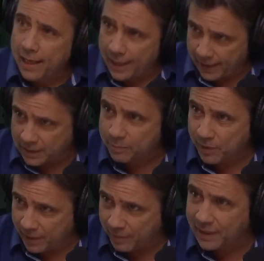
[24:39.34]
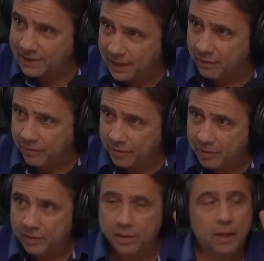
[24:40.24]
explain myself.
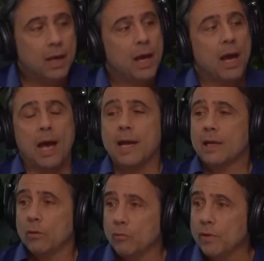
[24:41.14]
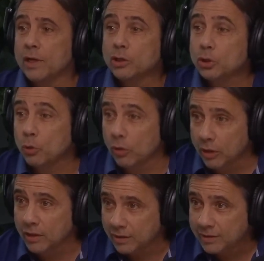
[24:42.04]
I can
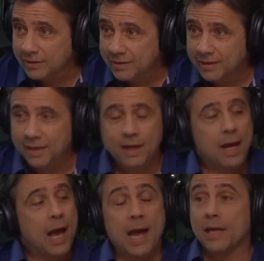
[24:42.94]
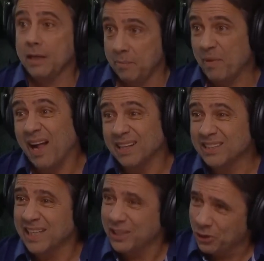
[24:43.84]
reassure. I can
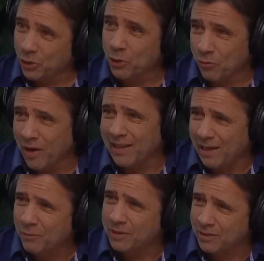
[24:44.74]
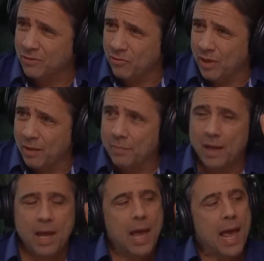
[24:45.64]
apologize. You're right. That was screwed up.
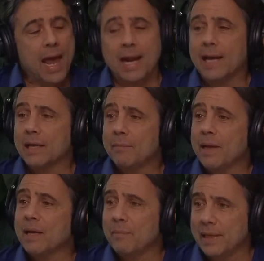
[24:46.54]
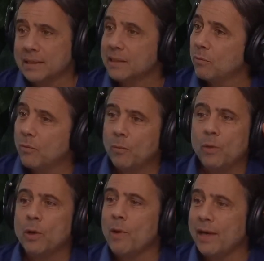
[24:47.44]
and I can make amends.
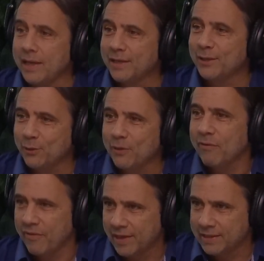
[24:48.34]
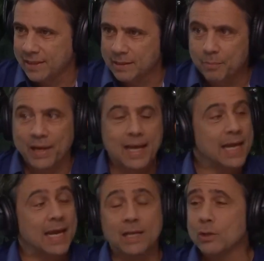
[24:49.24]
What do I need to do to fix this? But I
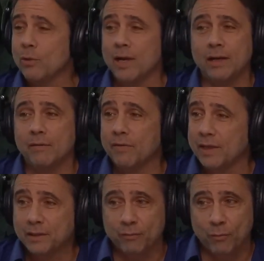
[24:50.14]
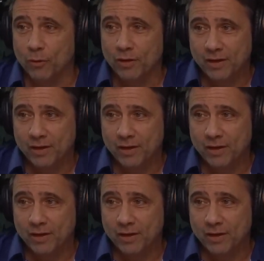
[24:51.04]
can't do any of these four